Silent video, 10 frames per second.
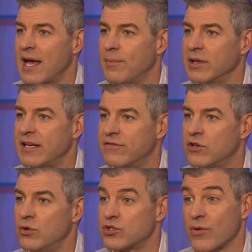I believe
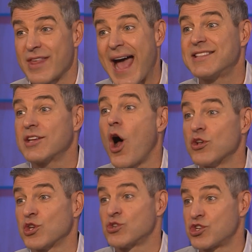too. So that's
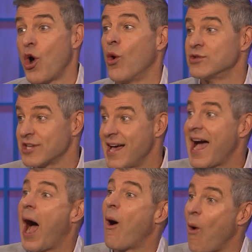also shows
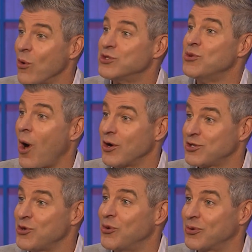how old you are
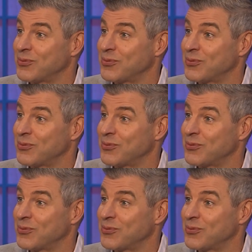too.